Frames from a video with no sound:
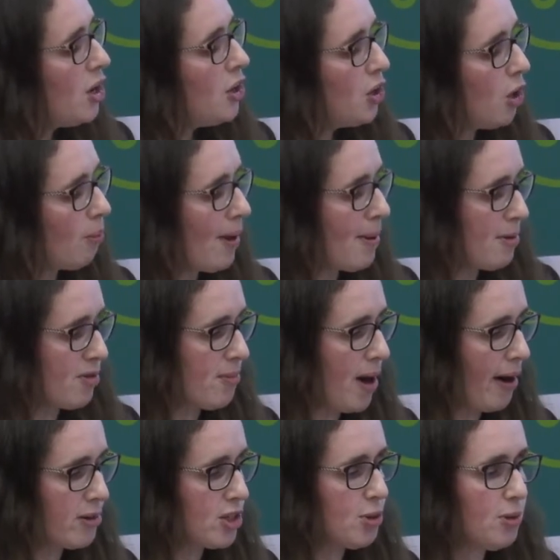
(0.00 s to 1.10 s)
Young people from
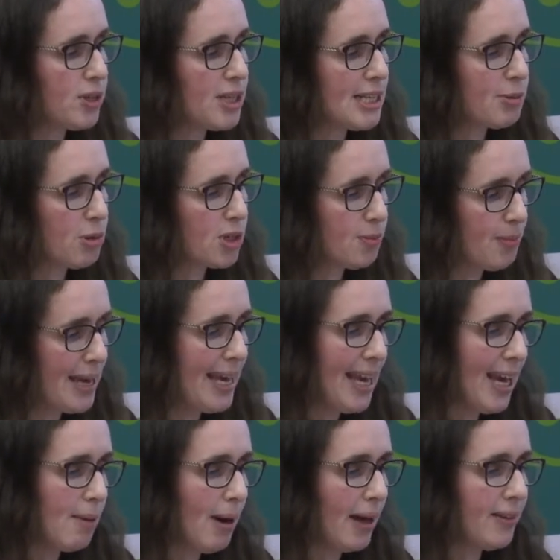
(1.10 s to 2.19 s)
Irish communities were
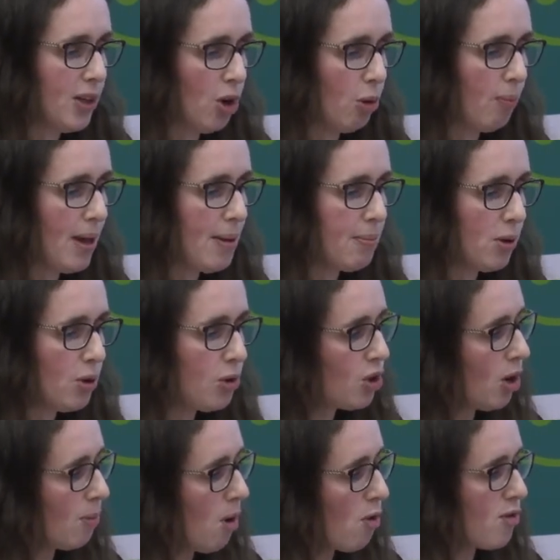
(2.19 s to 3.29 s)
speaking about the young people who'd
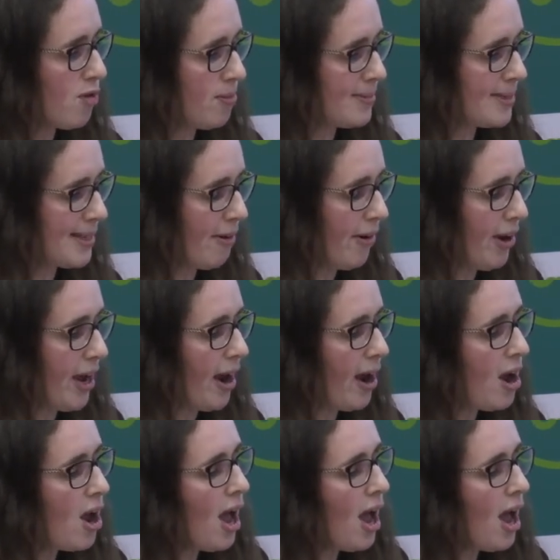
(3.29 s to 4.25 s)
come over from Syria